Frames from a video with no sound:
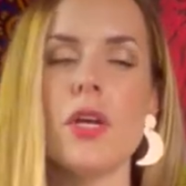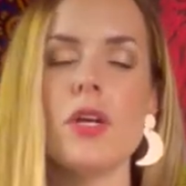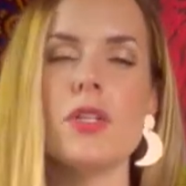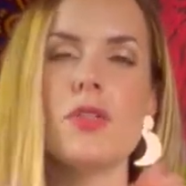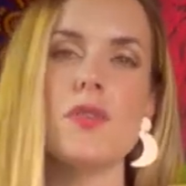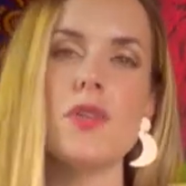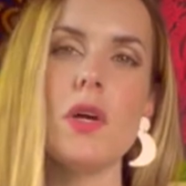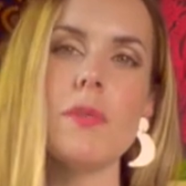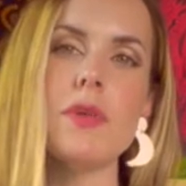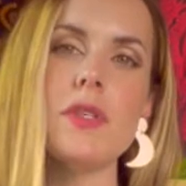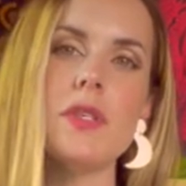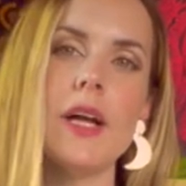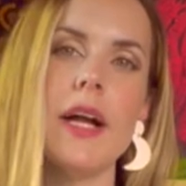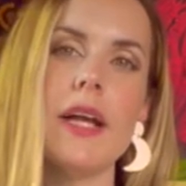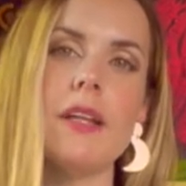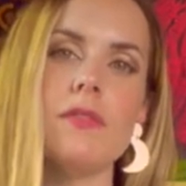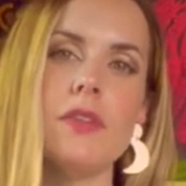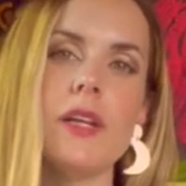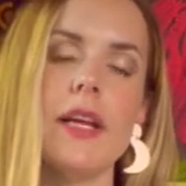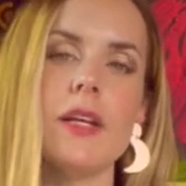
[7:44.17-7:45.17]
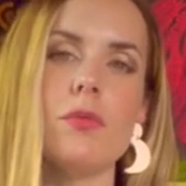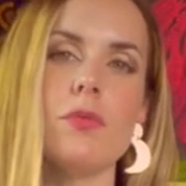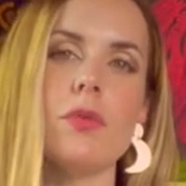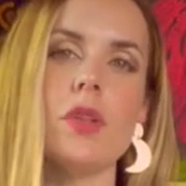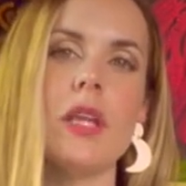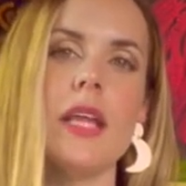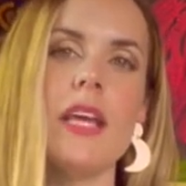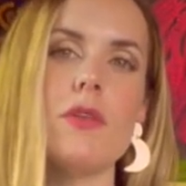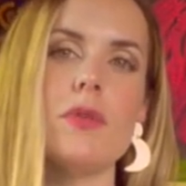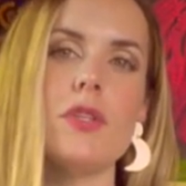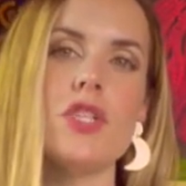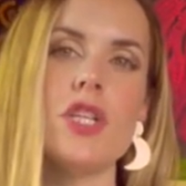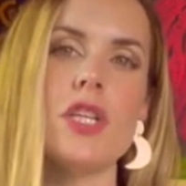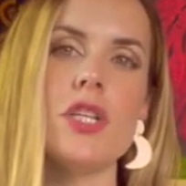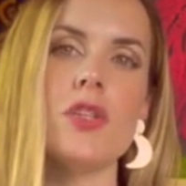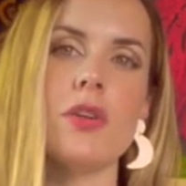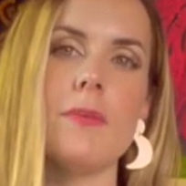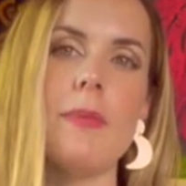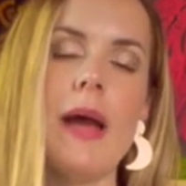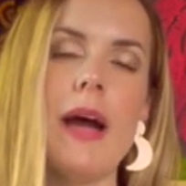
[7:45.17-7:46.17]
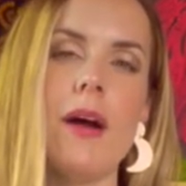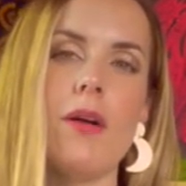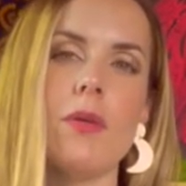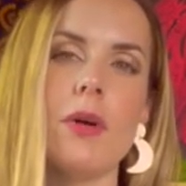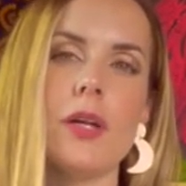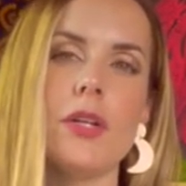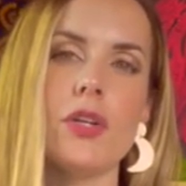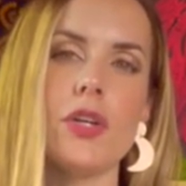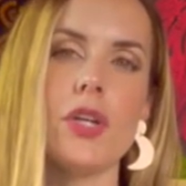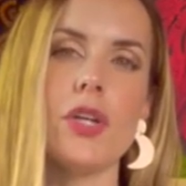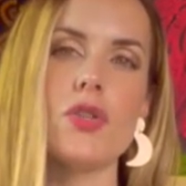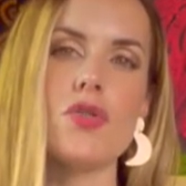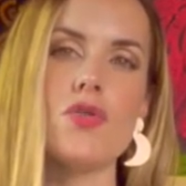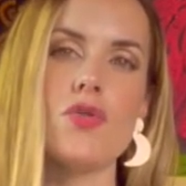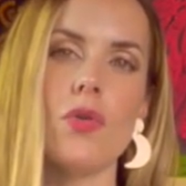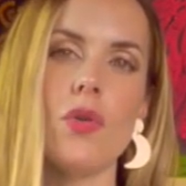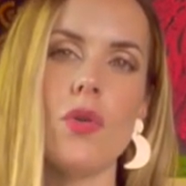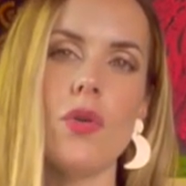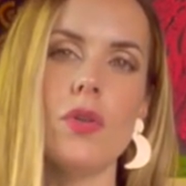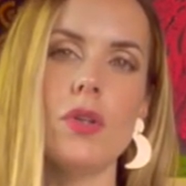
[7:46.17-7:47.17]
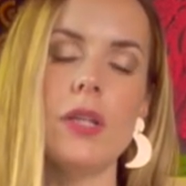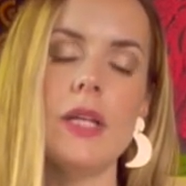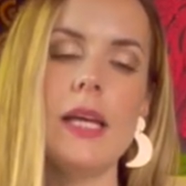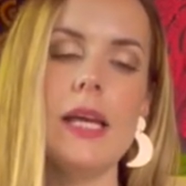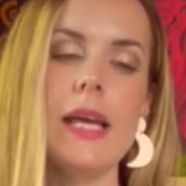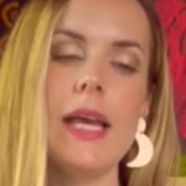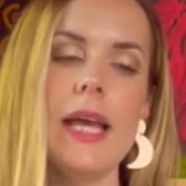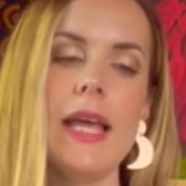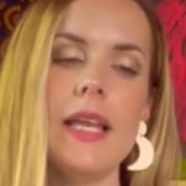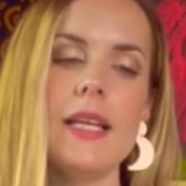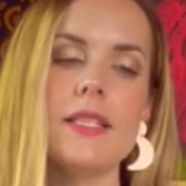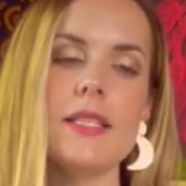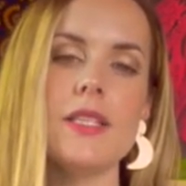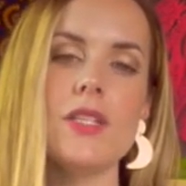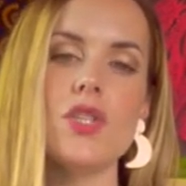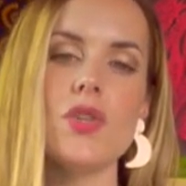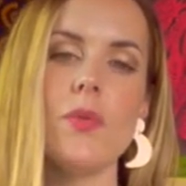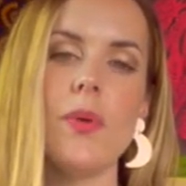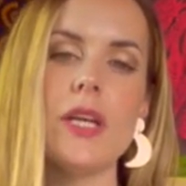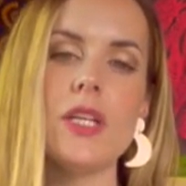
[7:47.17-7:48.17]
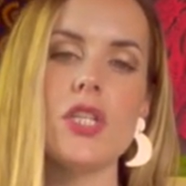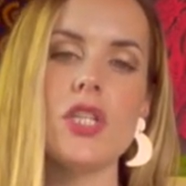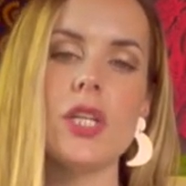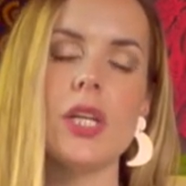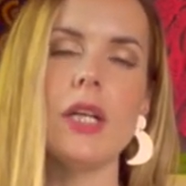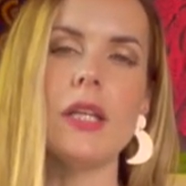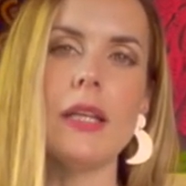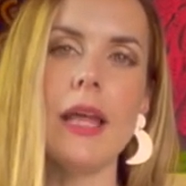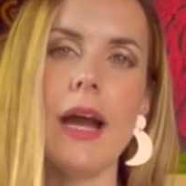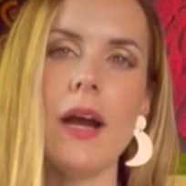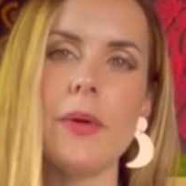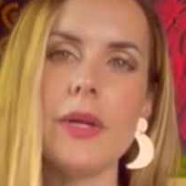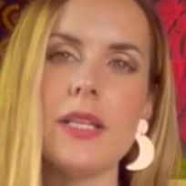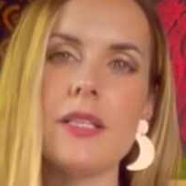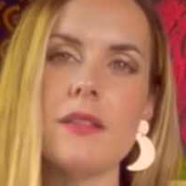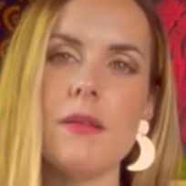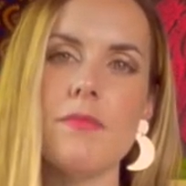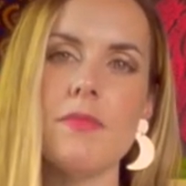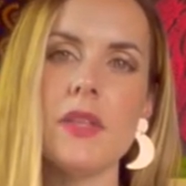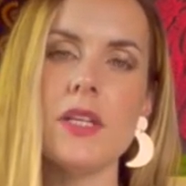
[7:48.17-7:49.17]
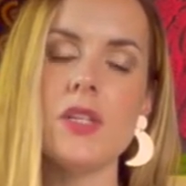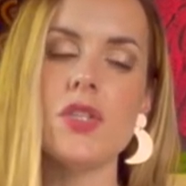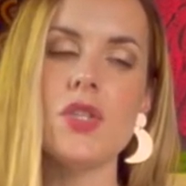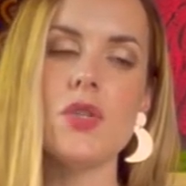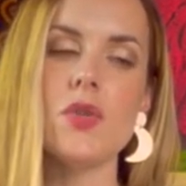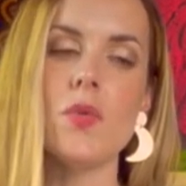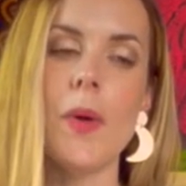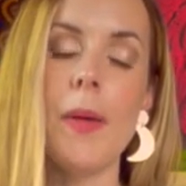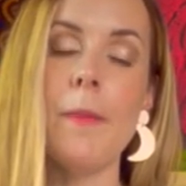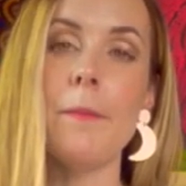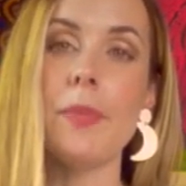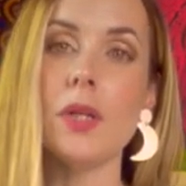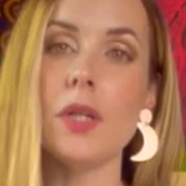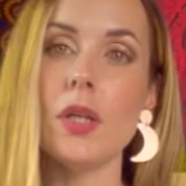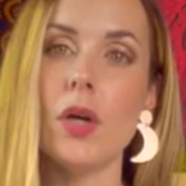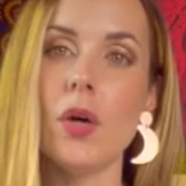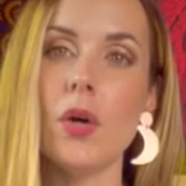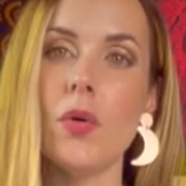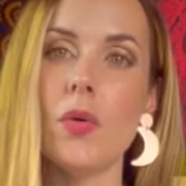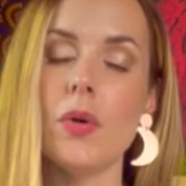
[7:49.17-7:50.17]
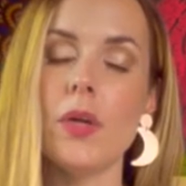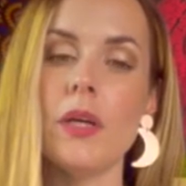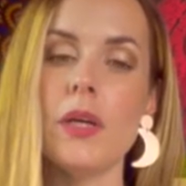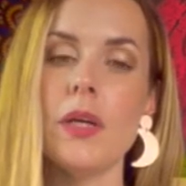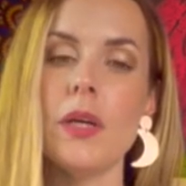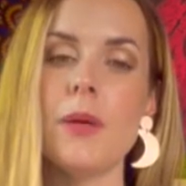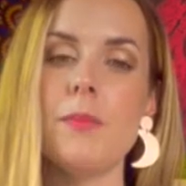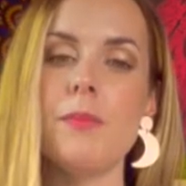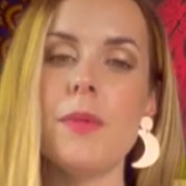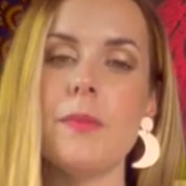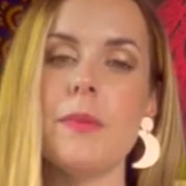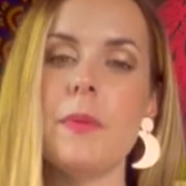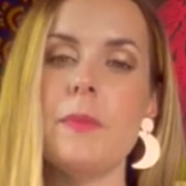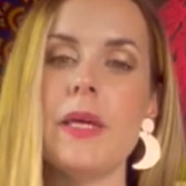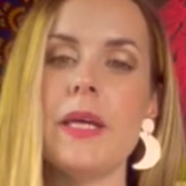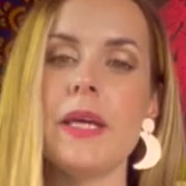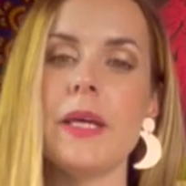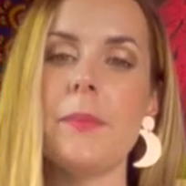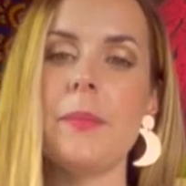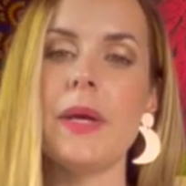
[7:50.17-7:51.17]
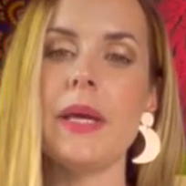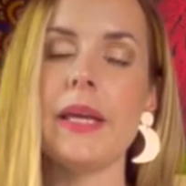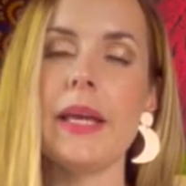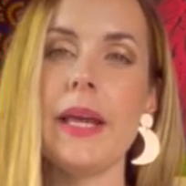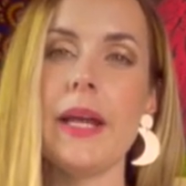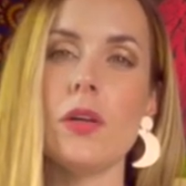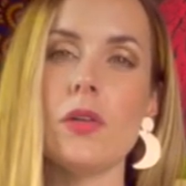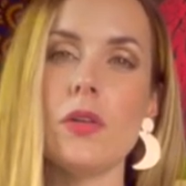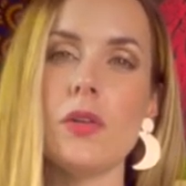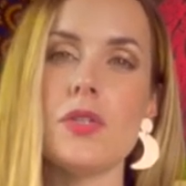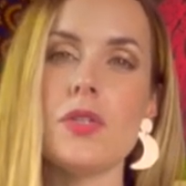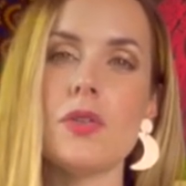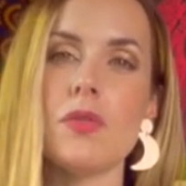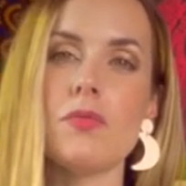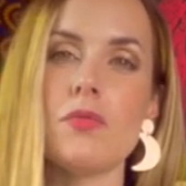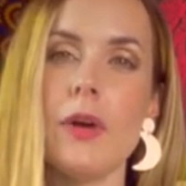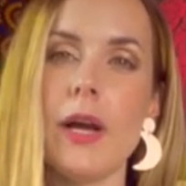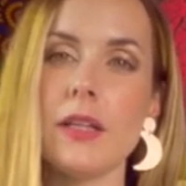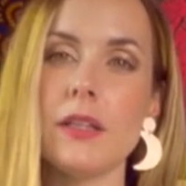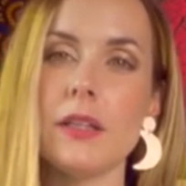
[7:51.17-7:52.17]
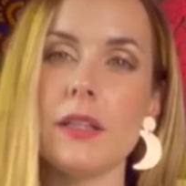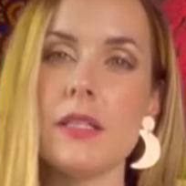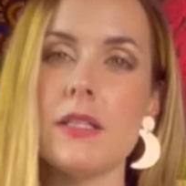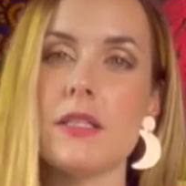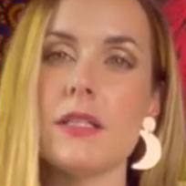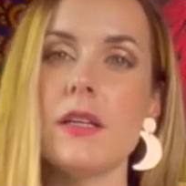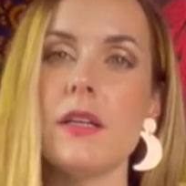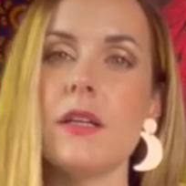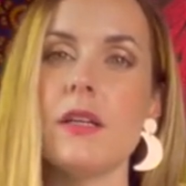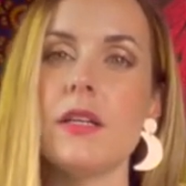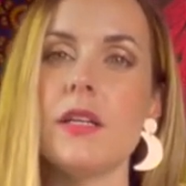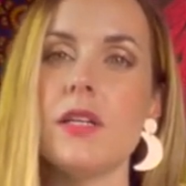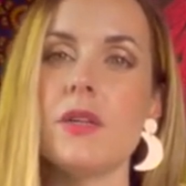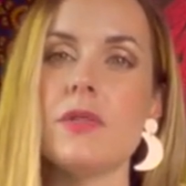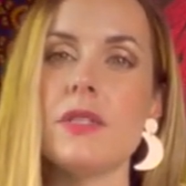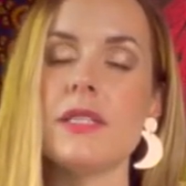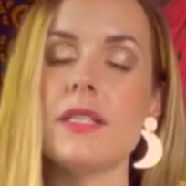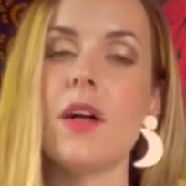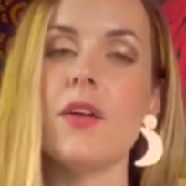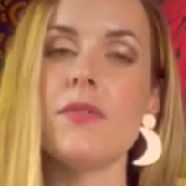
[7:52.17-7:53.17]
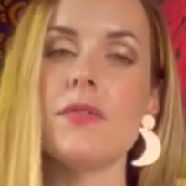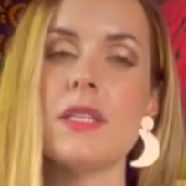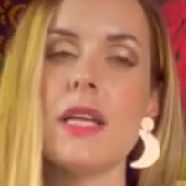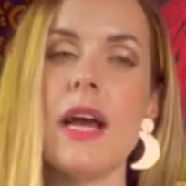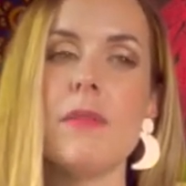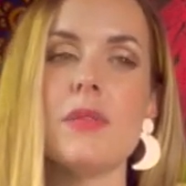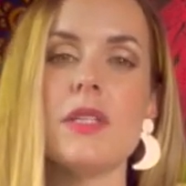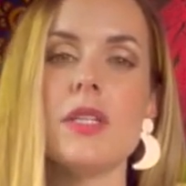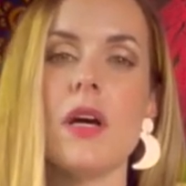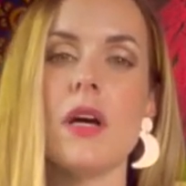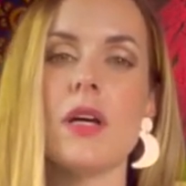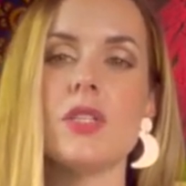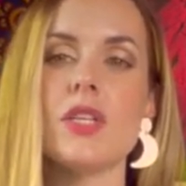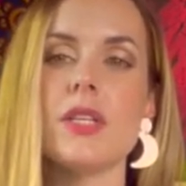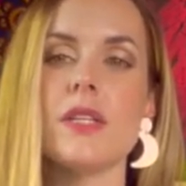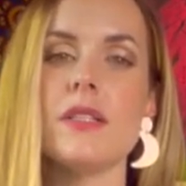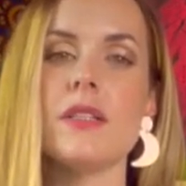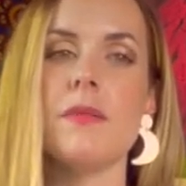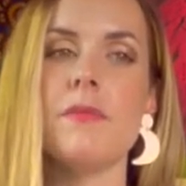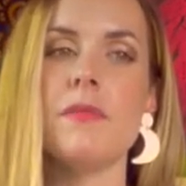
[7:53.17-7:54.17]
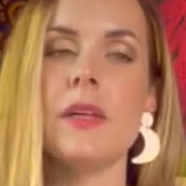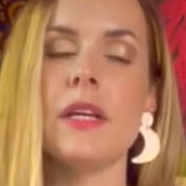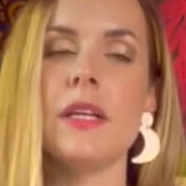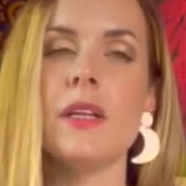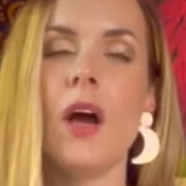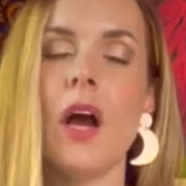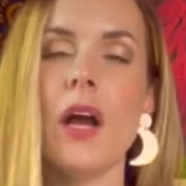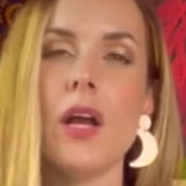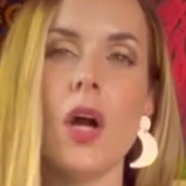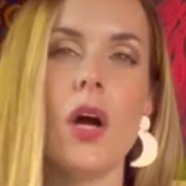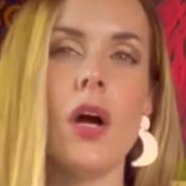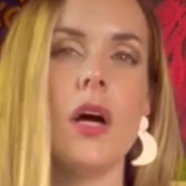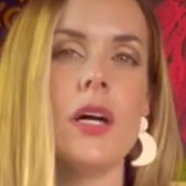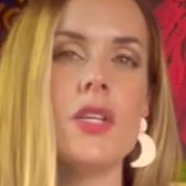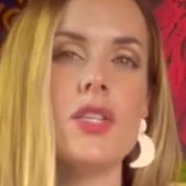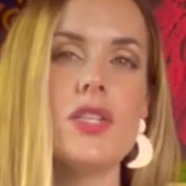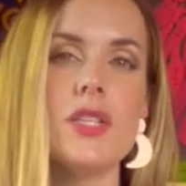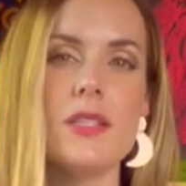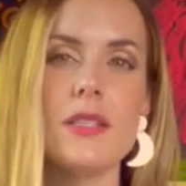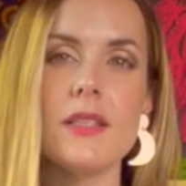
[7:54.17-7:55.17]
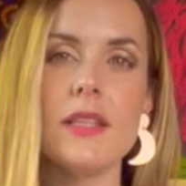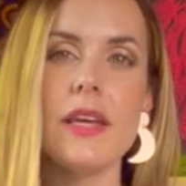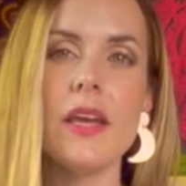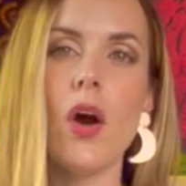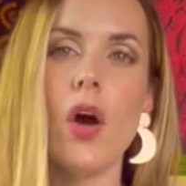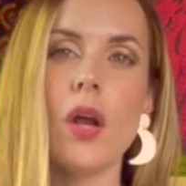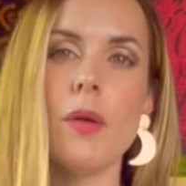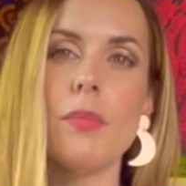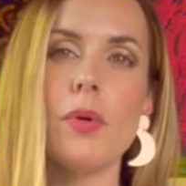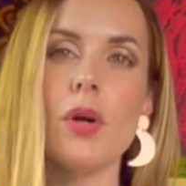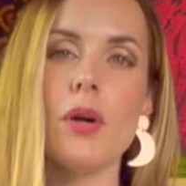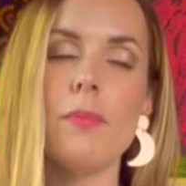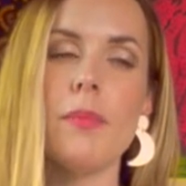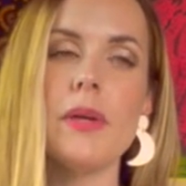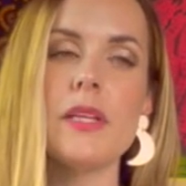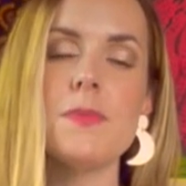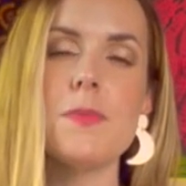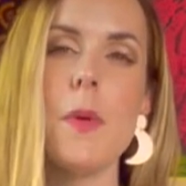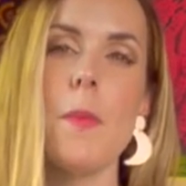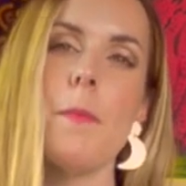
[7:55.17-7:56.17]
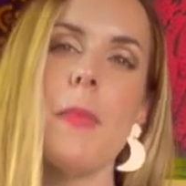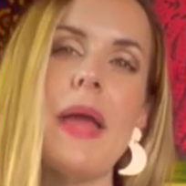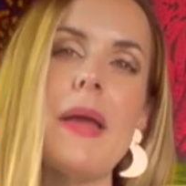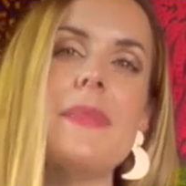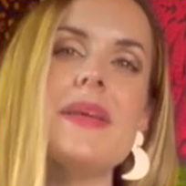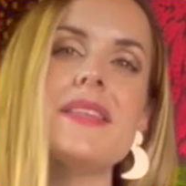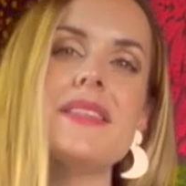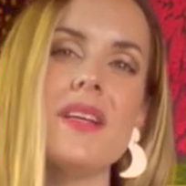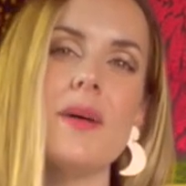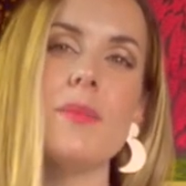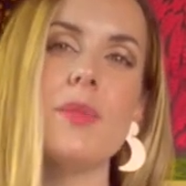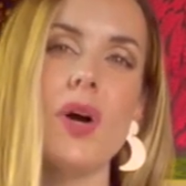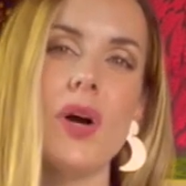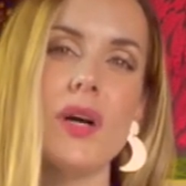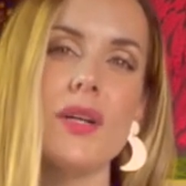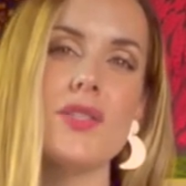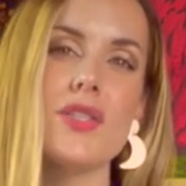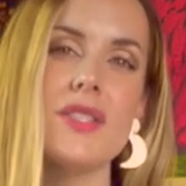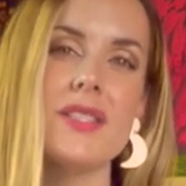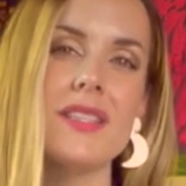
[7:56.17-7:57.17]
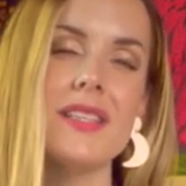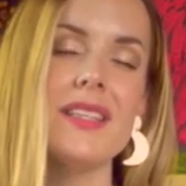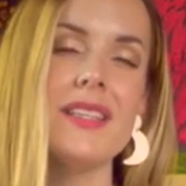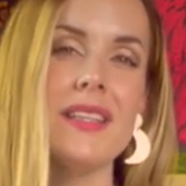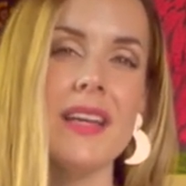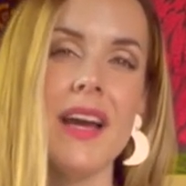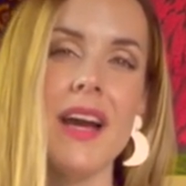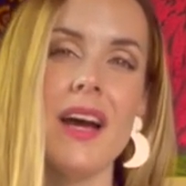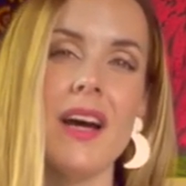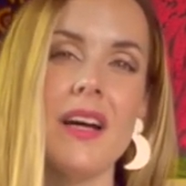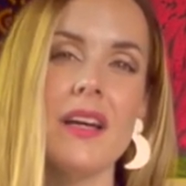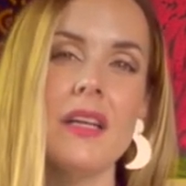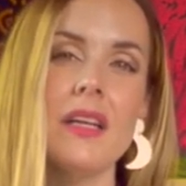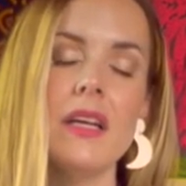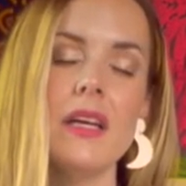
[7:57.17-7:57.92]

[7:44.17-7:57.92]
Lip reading: So it's almost kind of like relinquishing your power and your control in a situation, allowing something to implode, maybe being a bit careless or reckless, self-sabotaging something, not consciously on purpose, but maybe subconsciously, yeah,